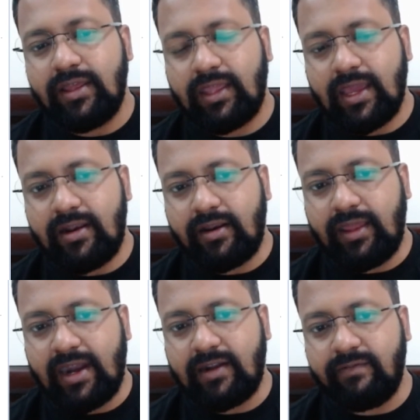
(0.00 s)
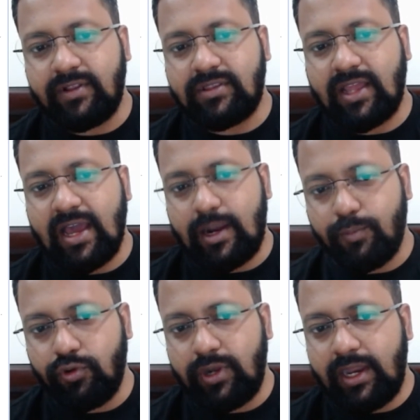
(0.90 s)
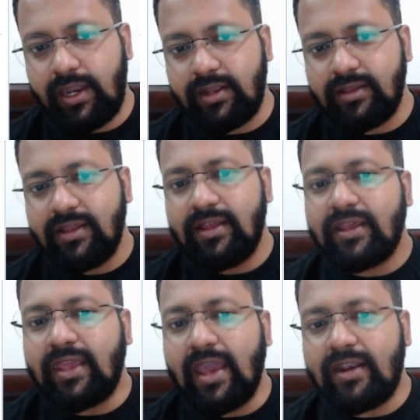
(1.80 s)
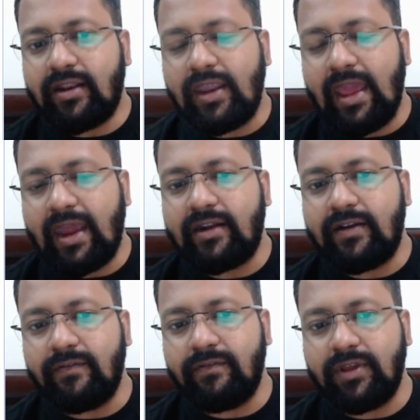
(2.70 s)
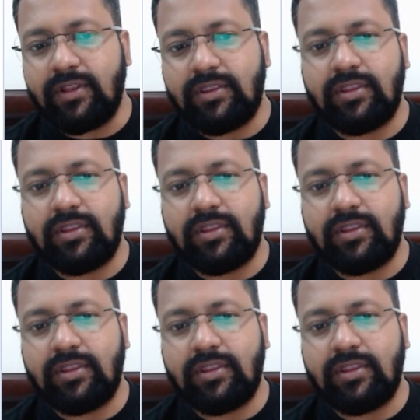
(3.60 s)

can react with carbonate, can react with